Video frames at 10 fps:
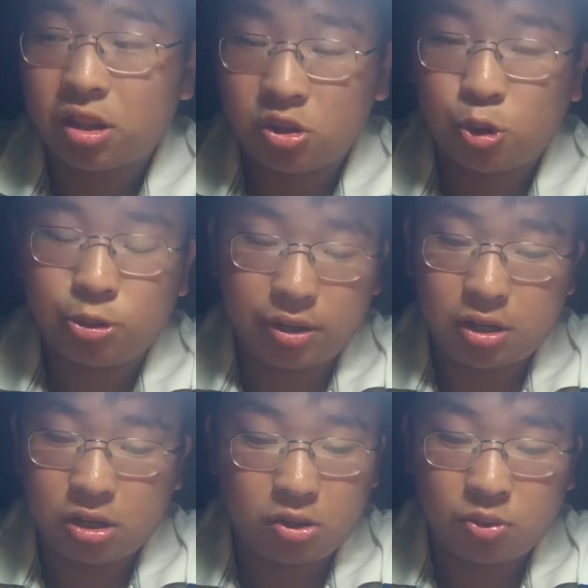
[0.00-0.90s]
this story,
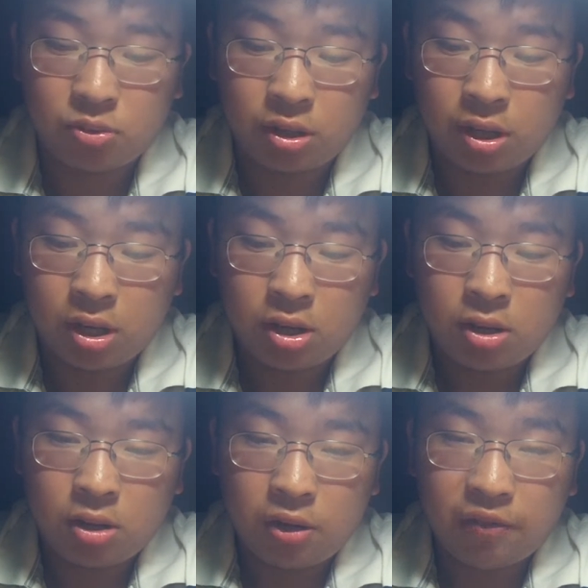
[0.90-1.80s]
so.
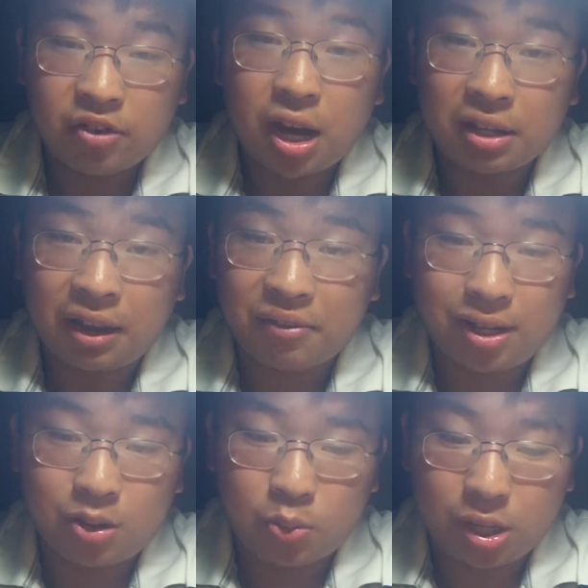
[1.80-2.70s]
If you guys have
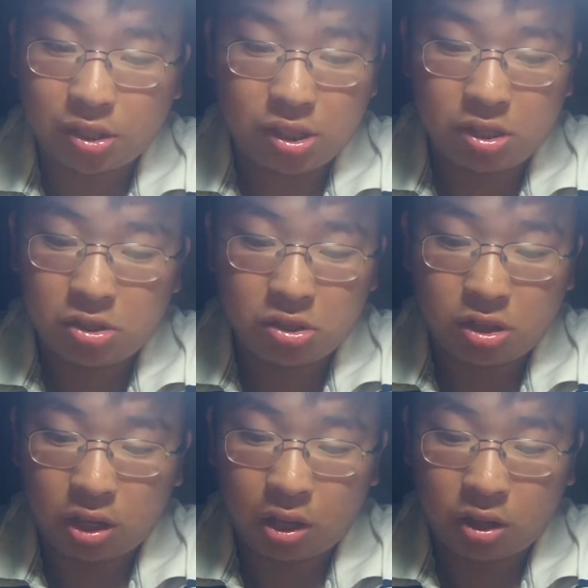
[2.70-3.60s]
any questions,
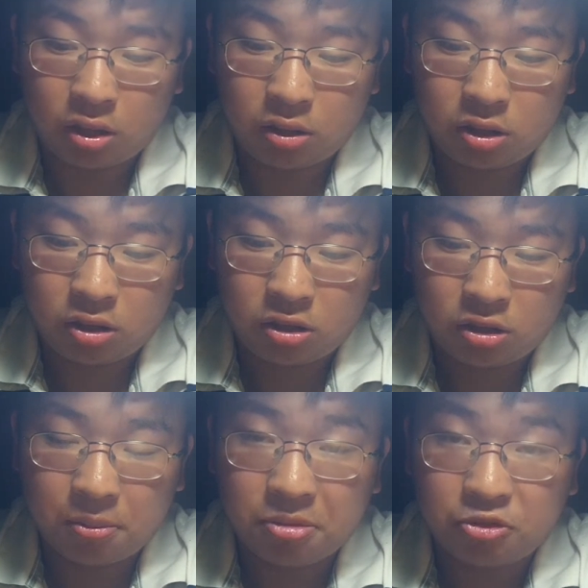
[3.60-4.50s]
just
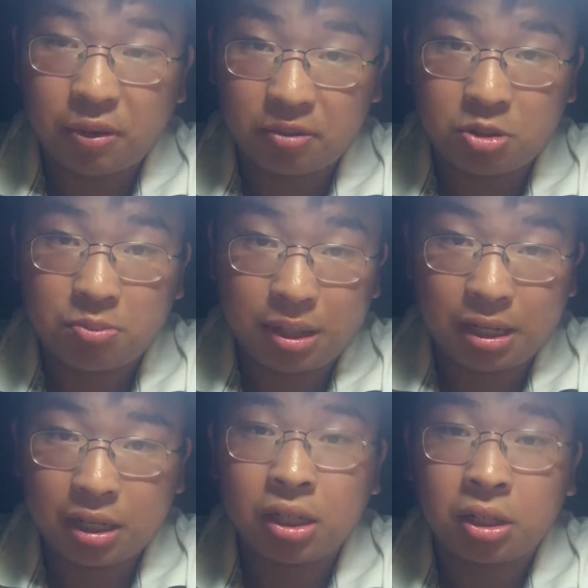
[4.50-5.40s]
send subscribe to
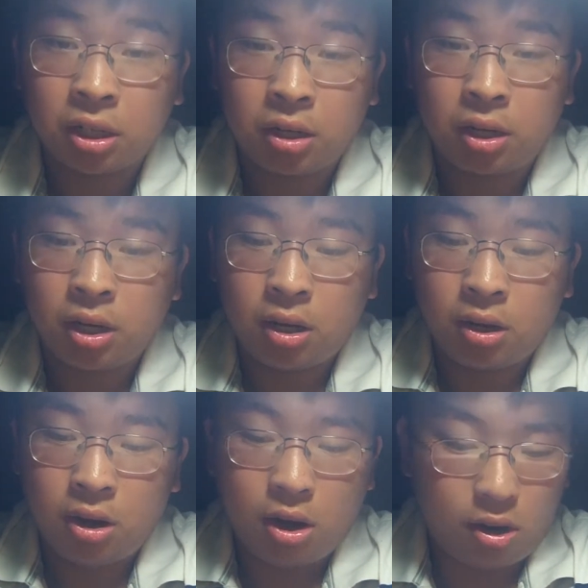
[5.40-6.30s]
me.
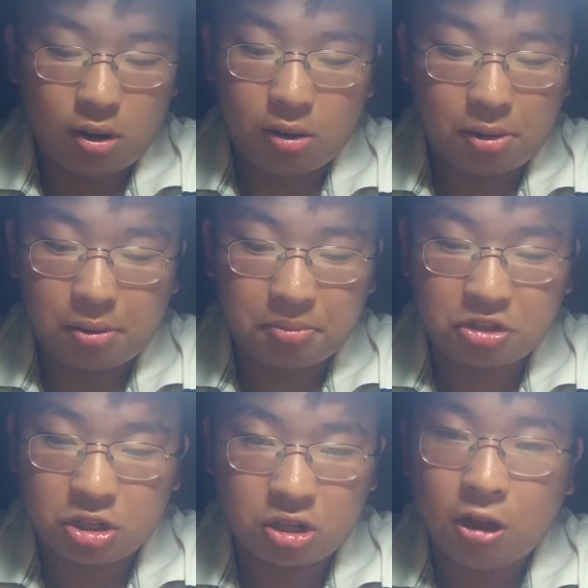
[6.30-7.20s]
Just